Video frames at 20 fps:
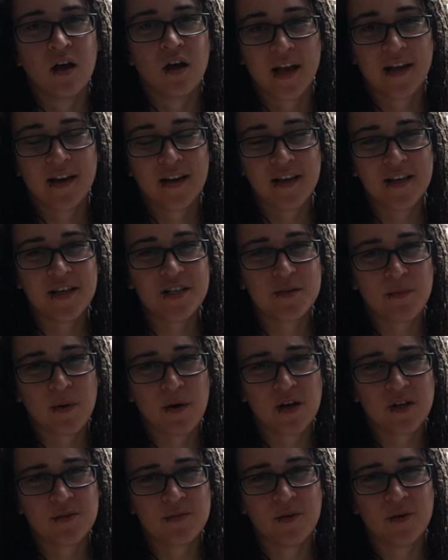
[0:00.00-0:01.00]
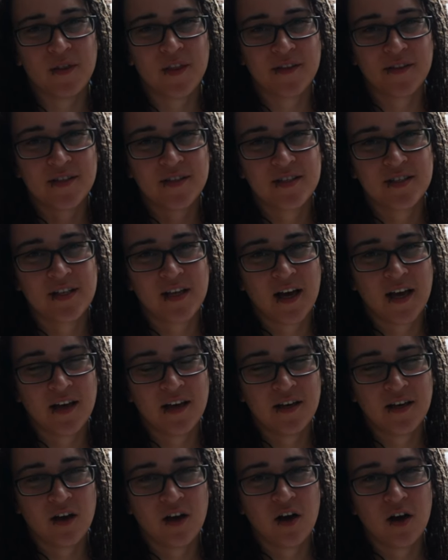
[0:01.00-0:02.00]
it is possible that the
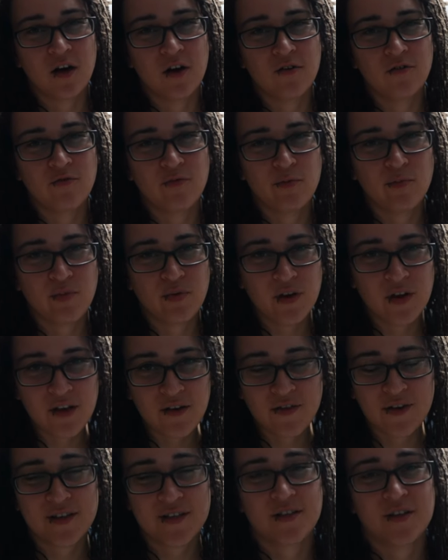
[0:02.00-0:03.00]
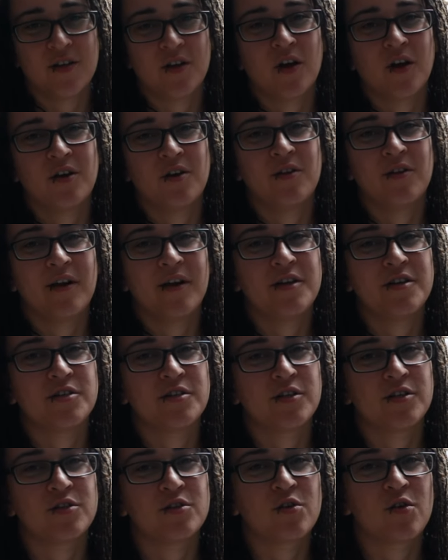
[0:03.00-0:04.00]
site of previous
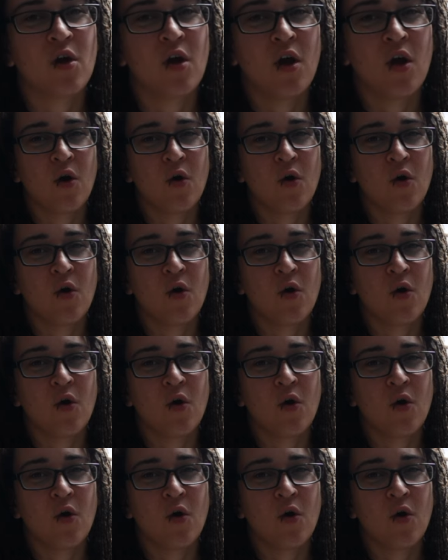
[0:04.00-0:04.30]
inoculations